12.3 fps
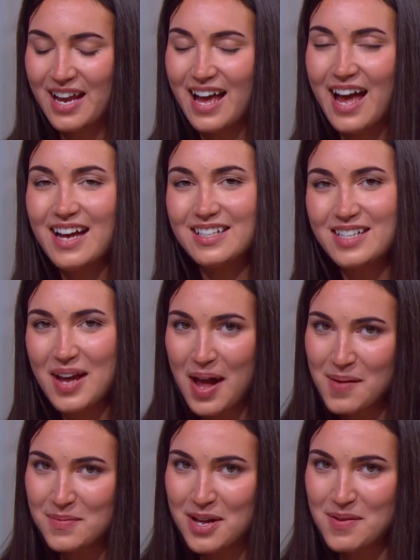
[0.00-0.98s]
and
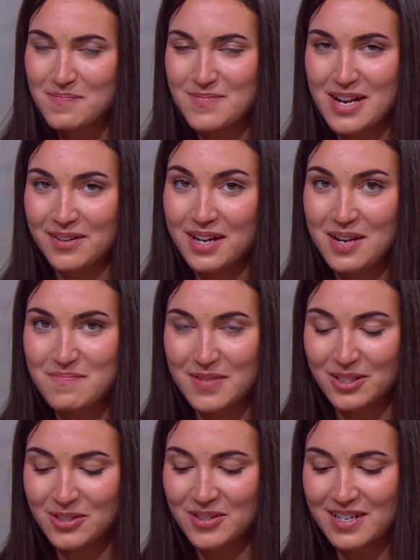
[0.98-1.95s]
Emma marrying
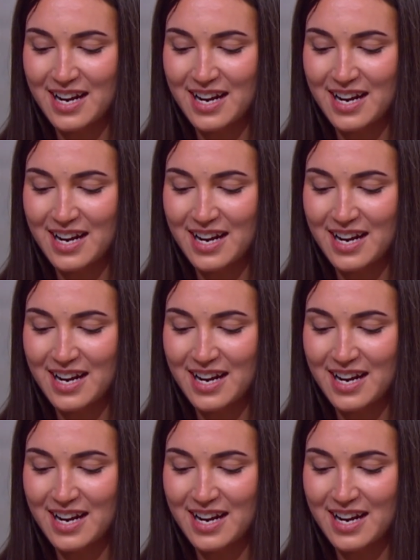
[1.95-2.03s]
Mr.